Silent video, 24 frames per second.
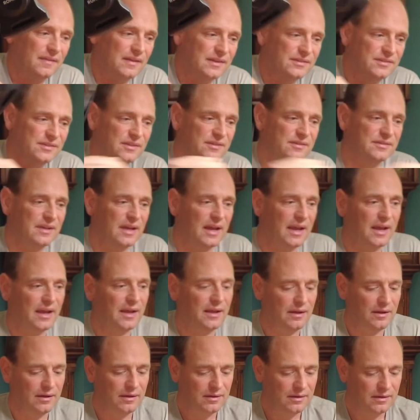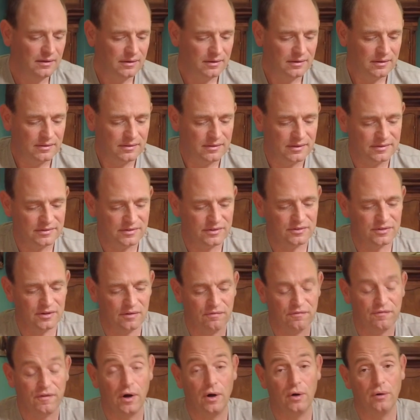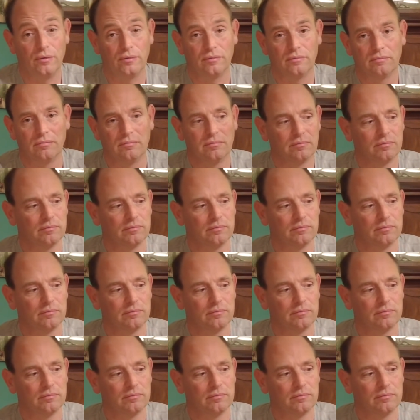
this is a phone